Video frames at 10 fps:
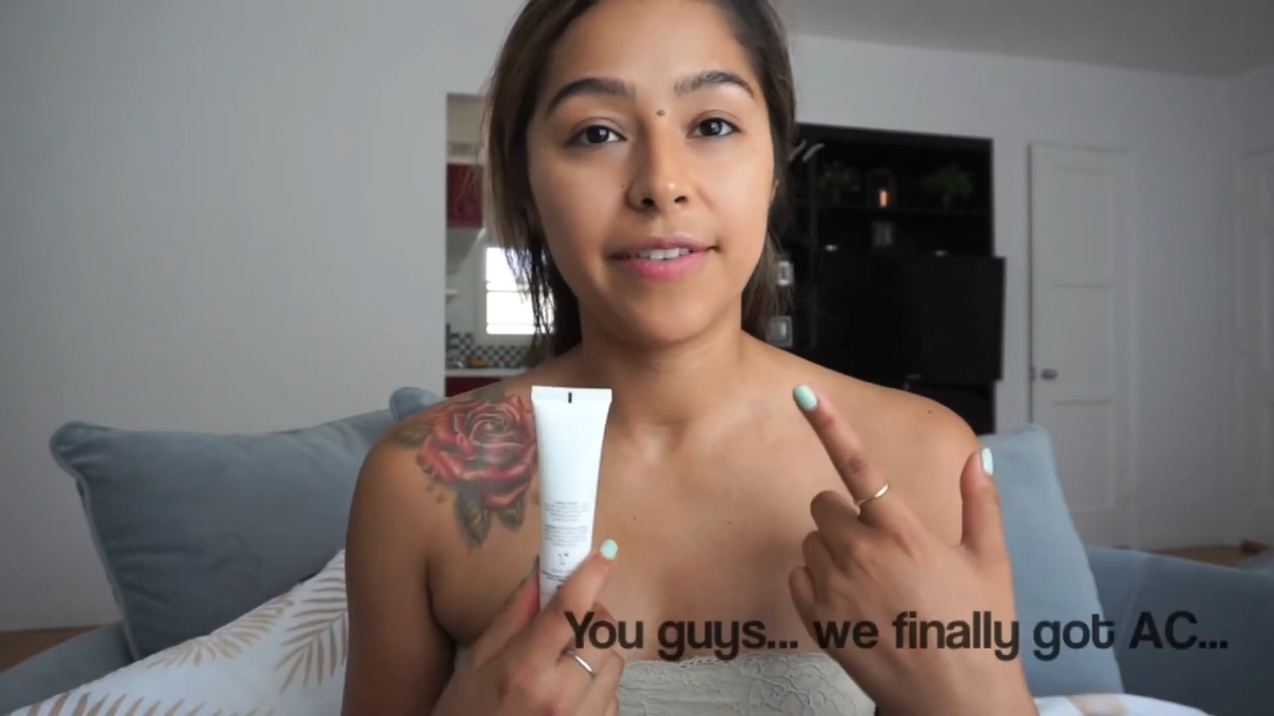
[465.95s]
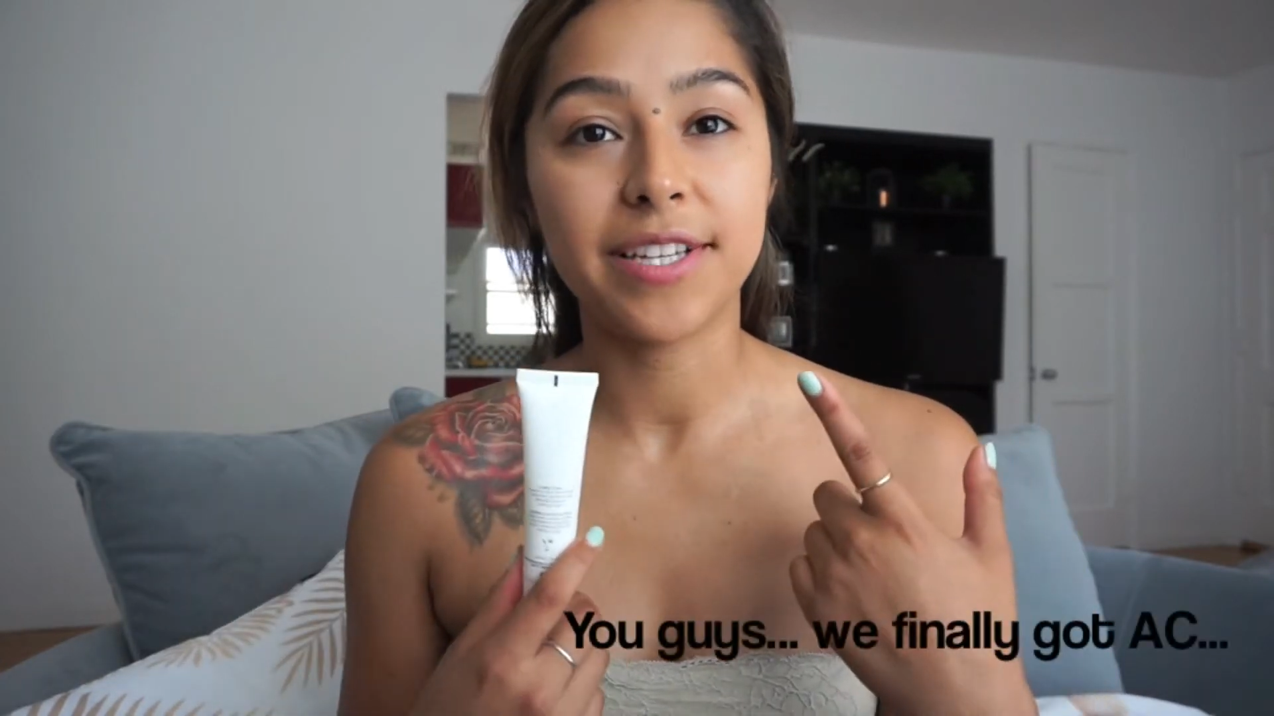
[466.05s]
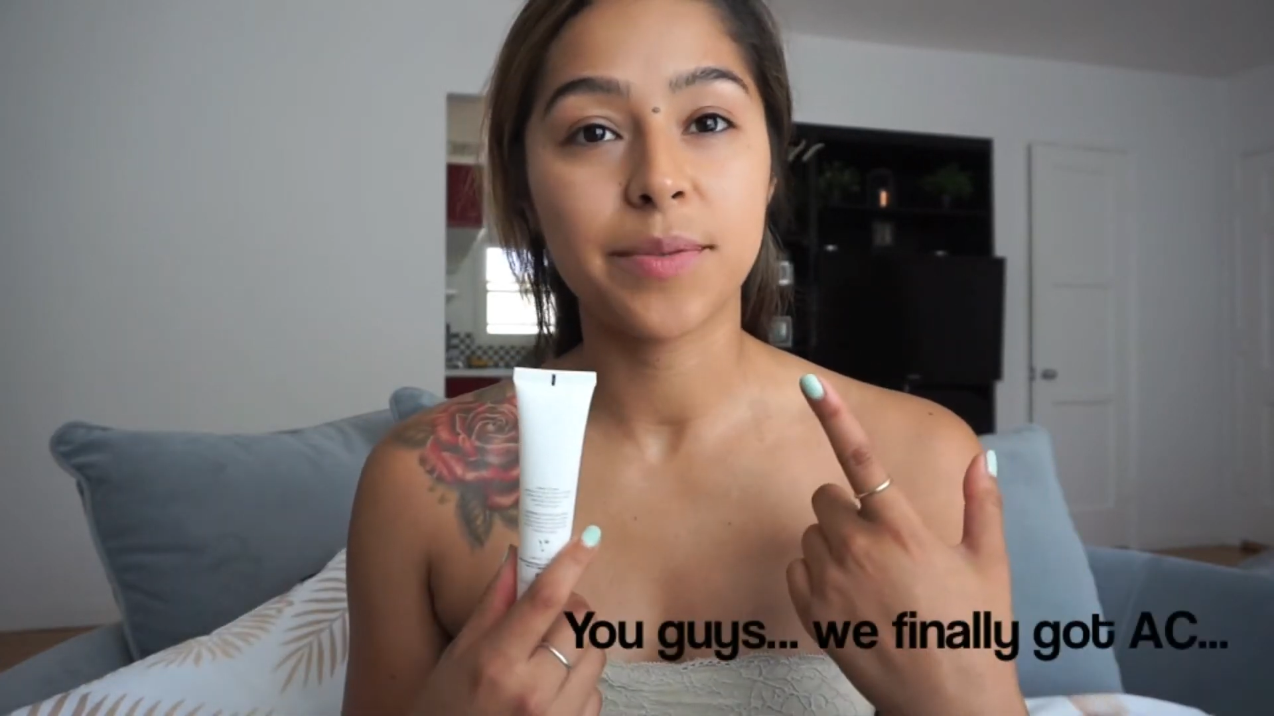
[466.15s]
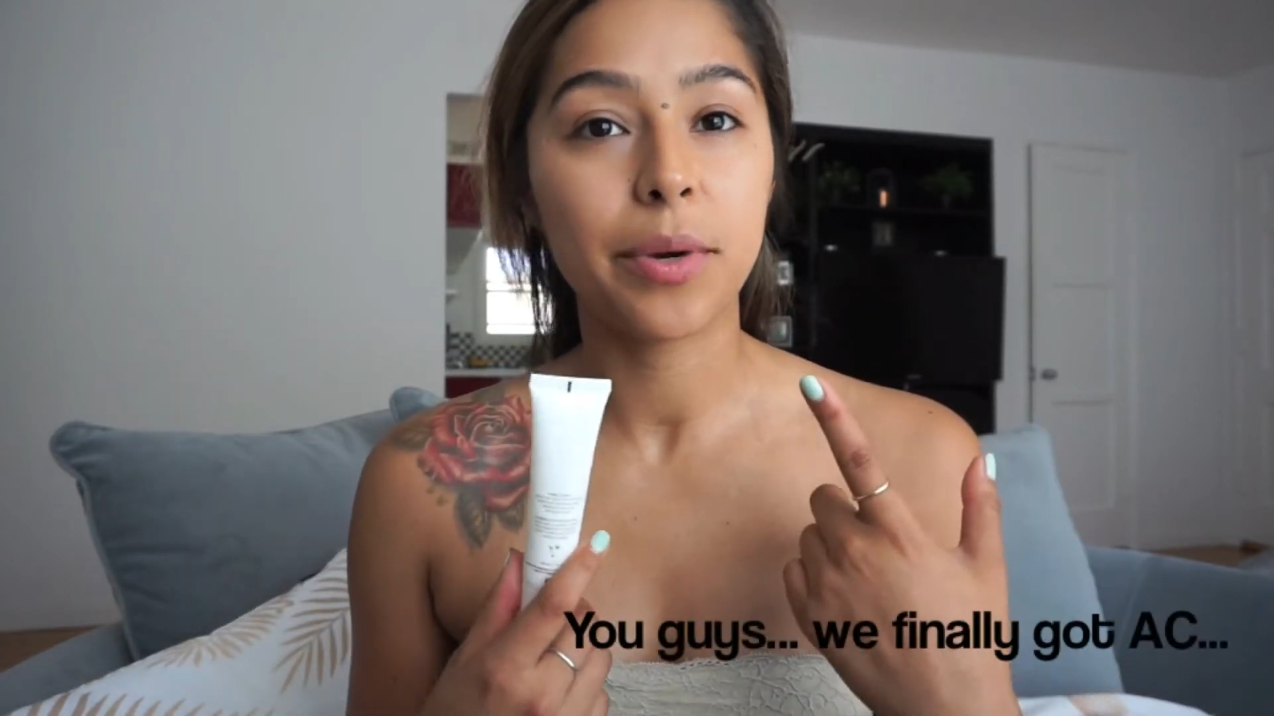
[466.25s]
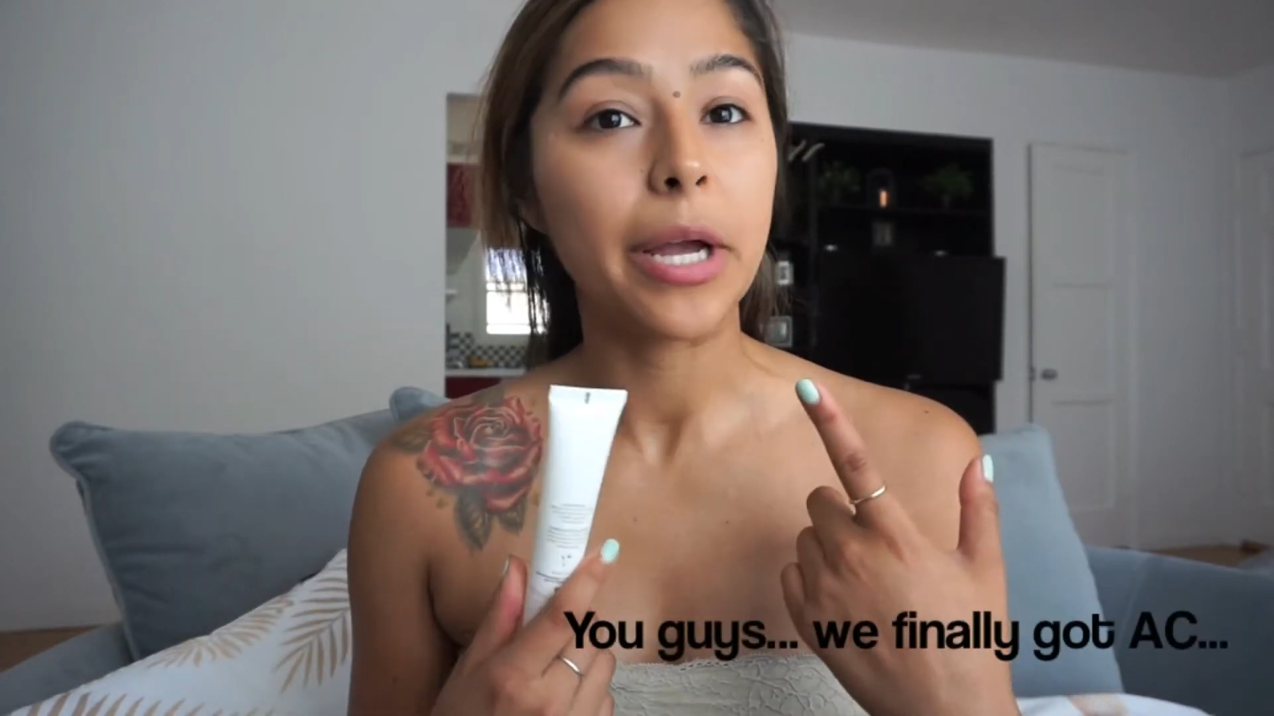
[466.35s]

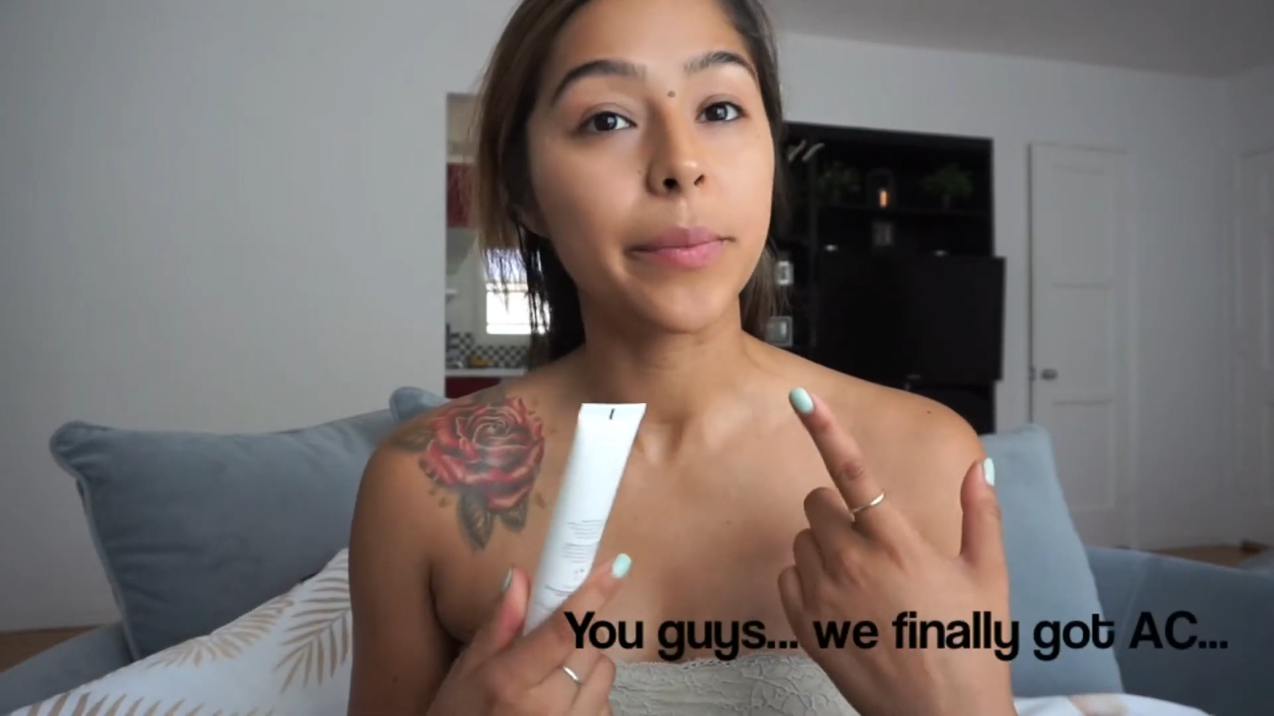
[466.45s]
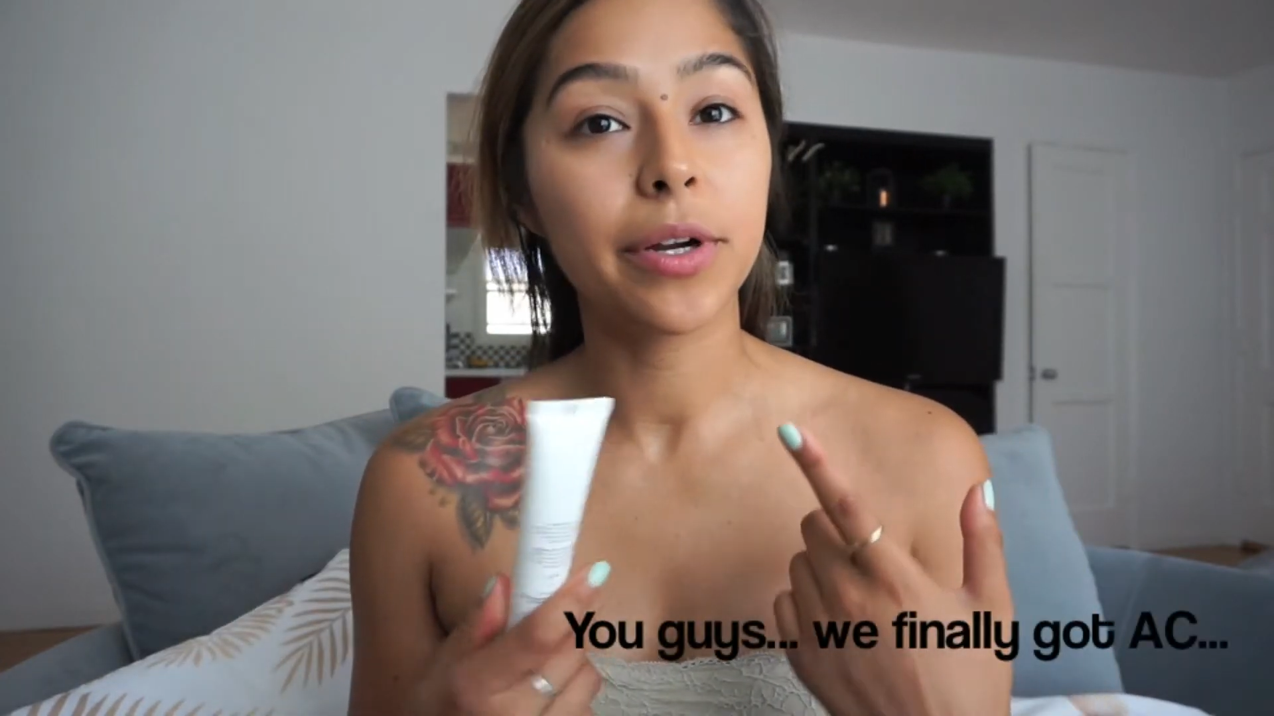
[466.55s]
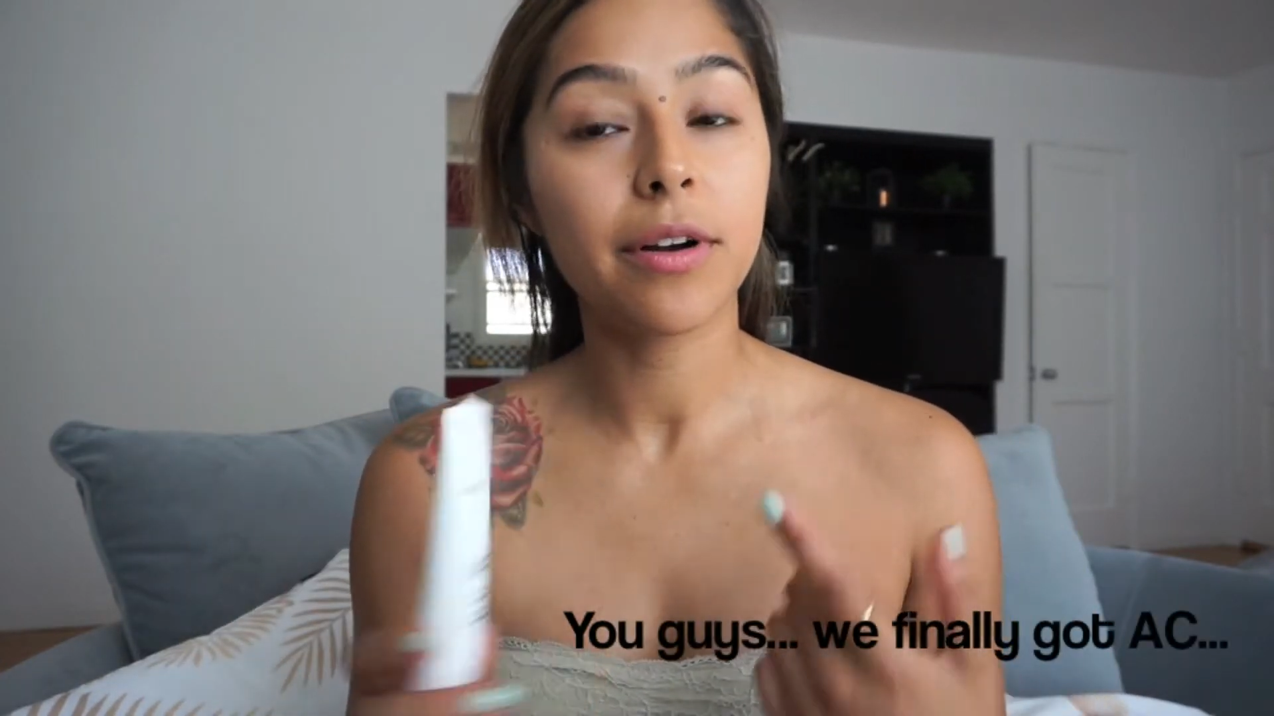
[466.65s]
face primer